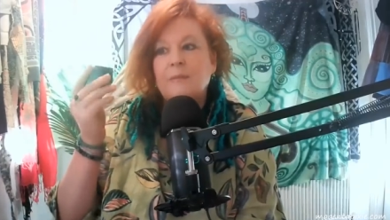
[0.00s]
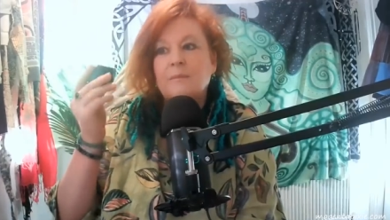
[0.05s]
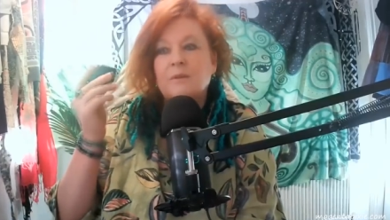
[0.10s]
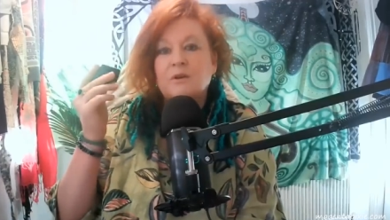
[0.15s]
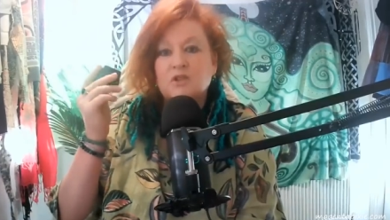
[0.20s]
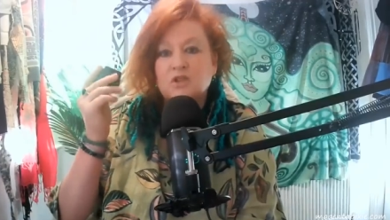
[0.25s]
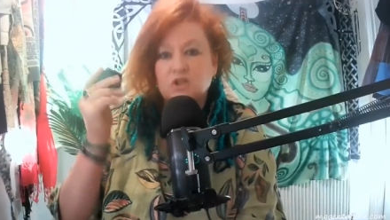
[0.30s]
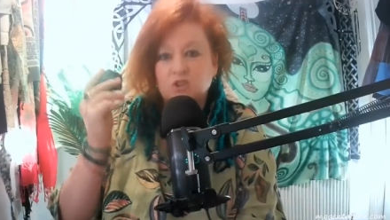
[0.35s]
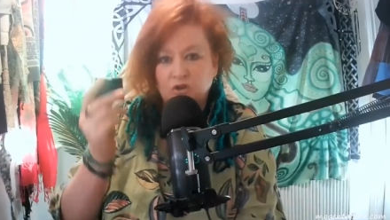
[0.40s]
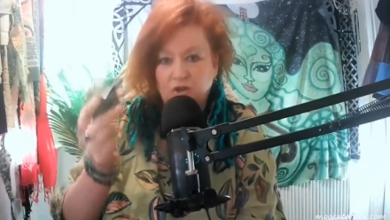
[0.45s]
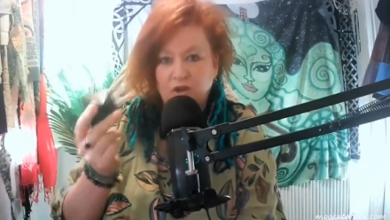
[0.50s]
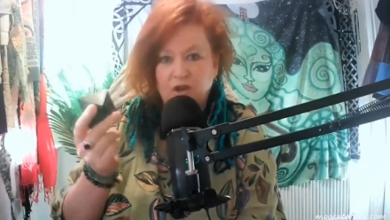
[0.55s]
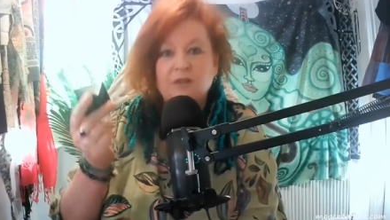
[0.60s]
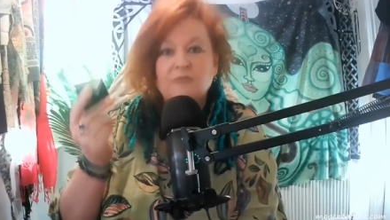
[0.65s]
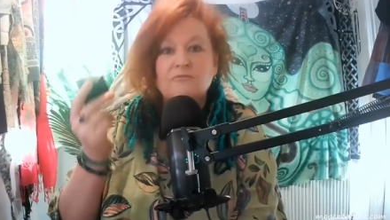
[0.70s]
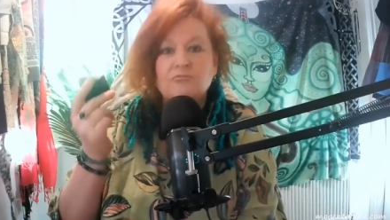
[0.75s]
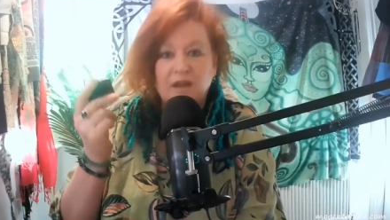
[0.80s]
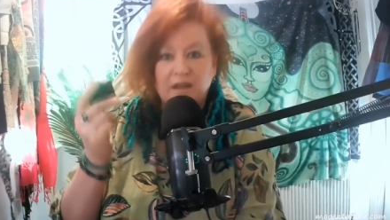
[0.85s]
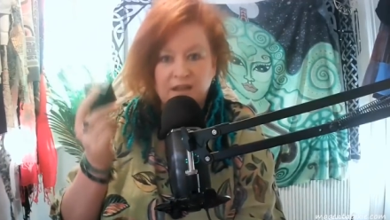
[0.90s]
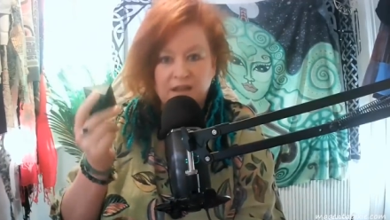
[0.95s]
because
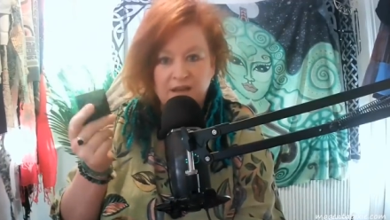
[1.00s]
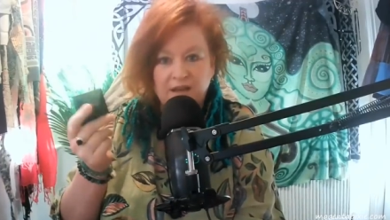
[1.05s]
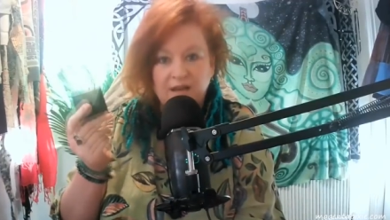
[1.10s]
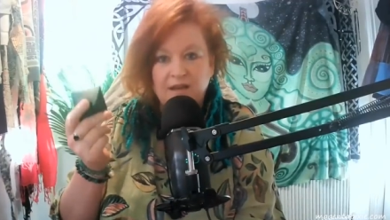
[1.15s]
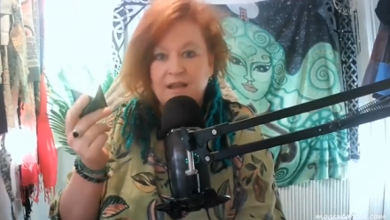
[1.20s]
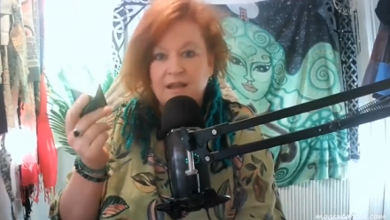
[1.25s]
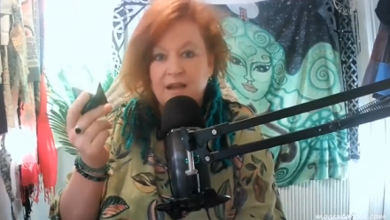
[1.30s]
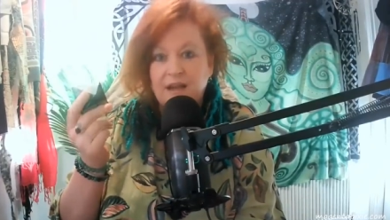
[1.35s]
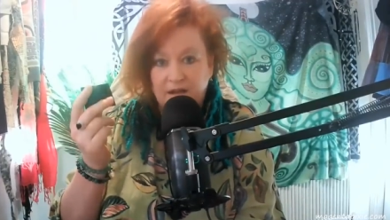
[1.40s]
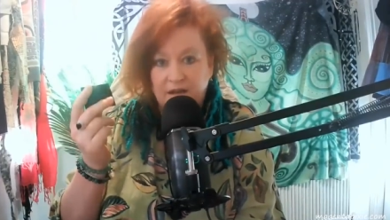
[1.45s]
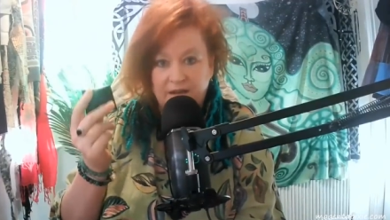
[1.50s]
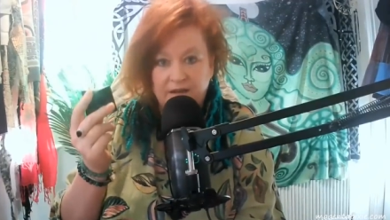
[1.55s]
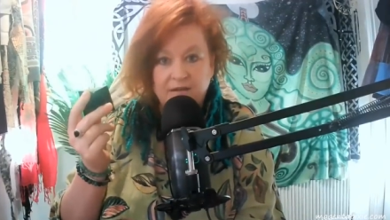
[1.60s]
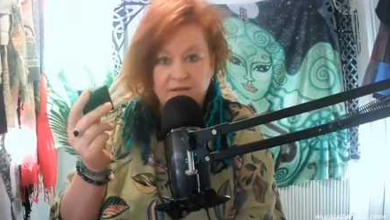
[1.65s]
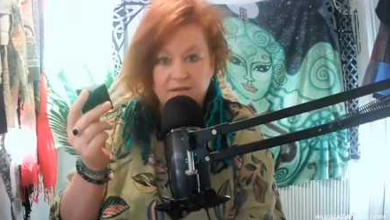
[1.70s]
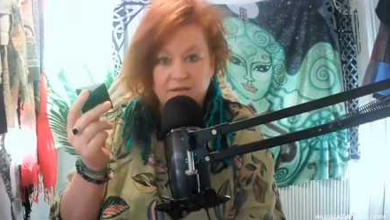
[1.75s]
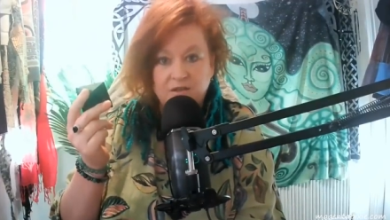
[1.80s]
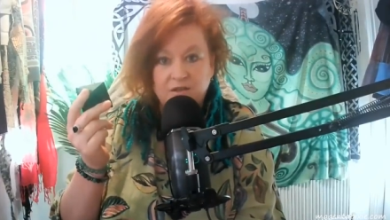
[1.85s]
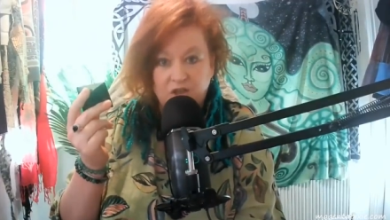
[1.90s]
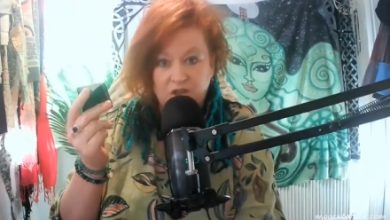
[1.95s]
shungite regularly
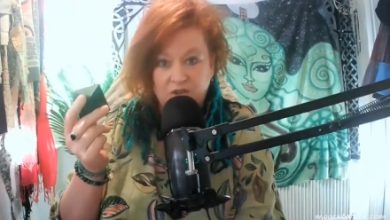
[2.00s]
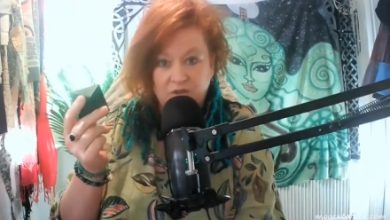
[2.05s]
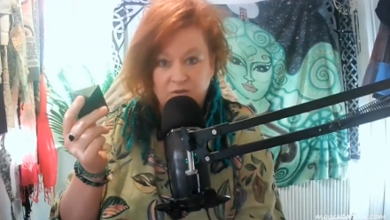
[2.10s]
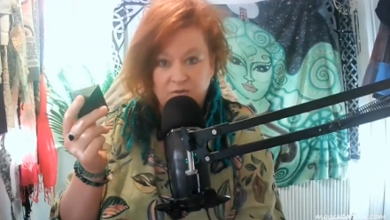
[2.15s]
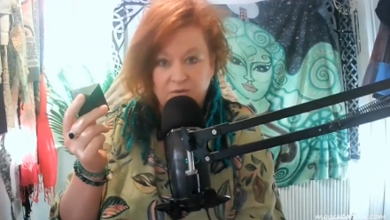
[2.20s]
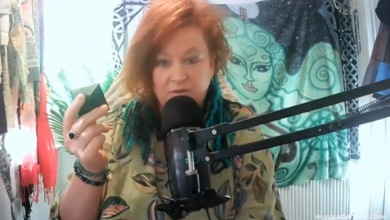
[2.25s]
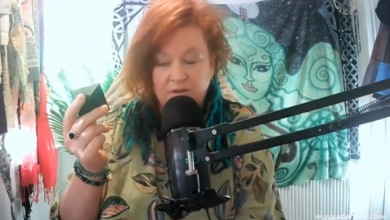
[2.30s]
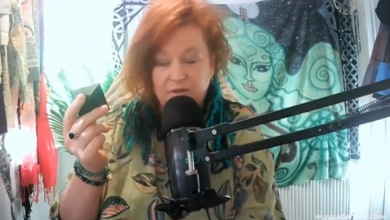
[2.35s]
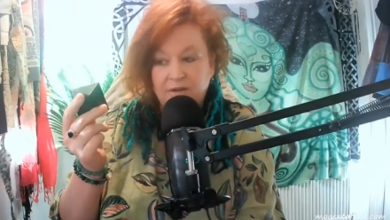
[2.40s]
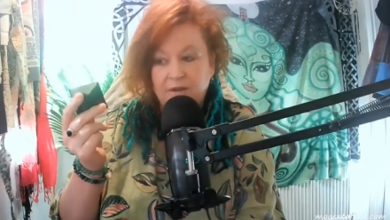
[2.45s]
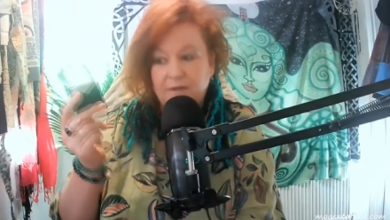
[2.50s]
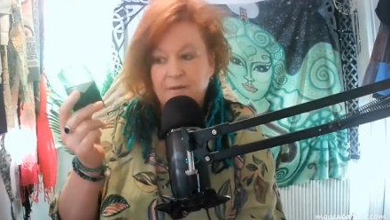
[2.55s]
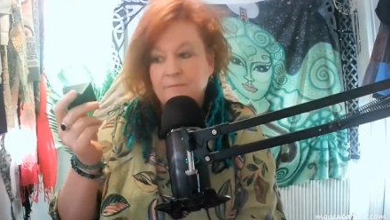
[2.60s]
clears you.